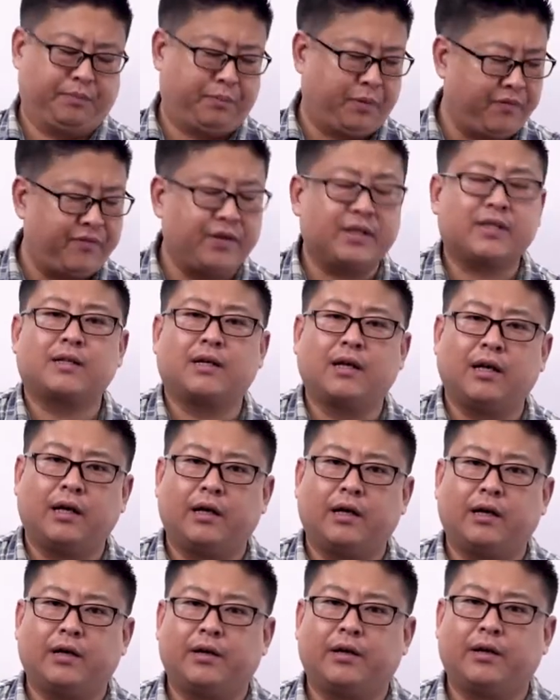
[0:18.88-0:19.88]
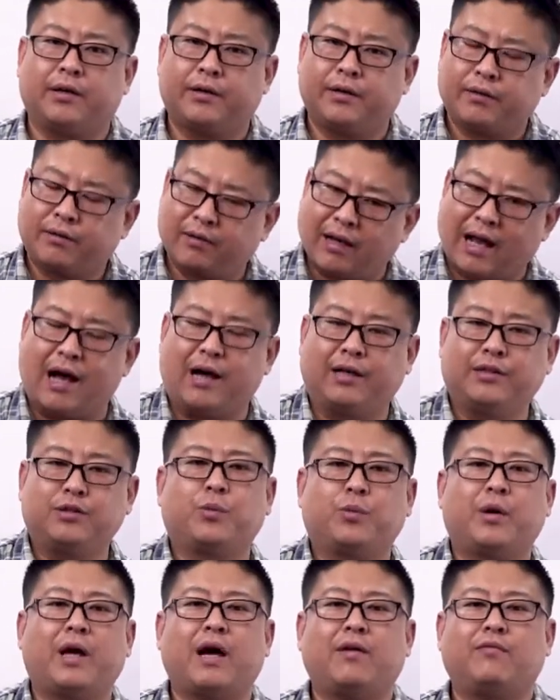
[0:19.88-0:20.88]
previous class,
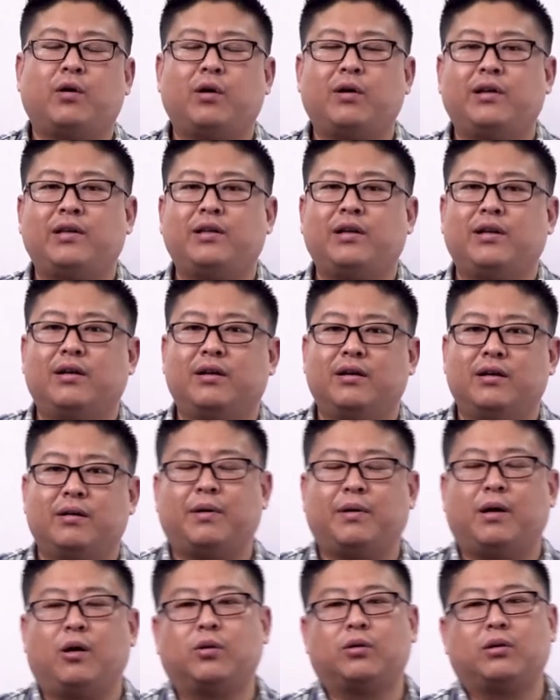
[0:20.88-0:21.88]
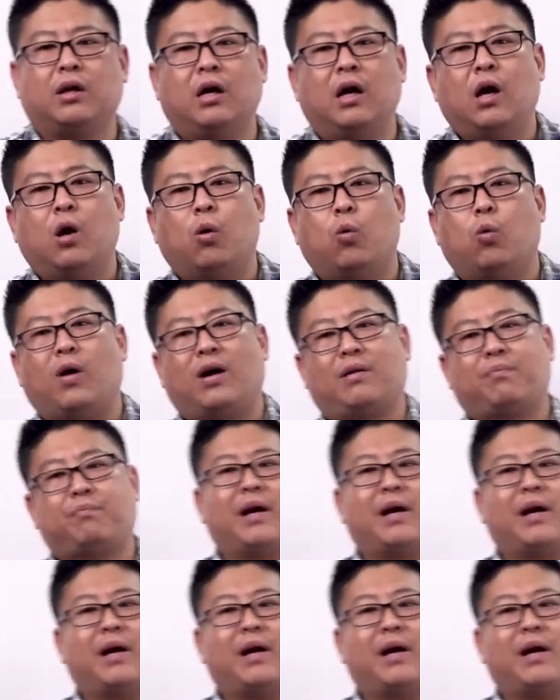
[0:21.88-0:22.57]
we have already learned about what